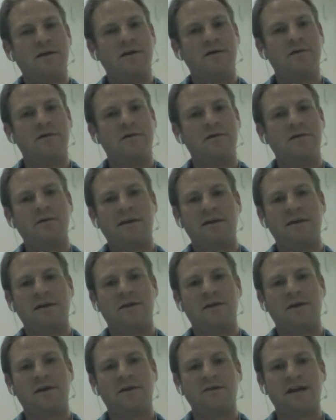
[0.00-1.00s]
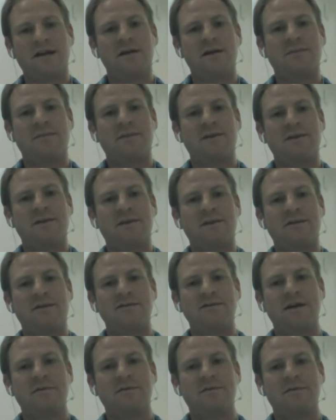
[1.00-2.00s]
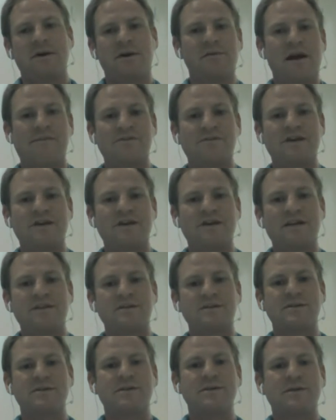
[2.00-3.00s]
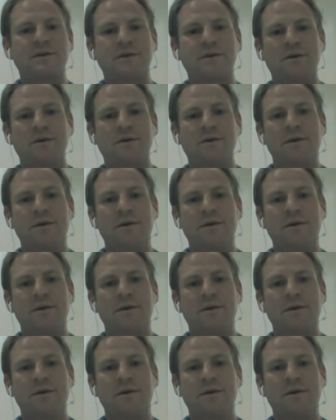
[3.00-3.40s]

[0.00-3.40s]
data like that are signing up on their site with other advertisers.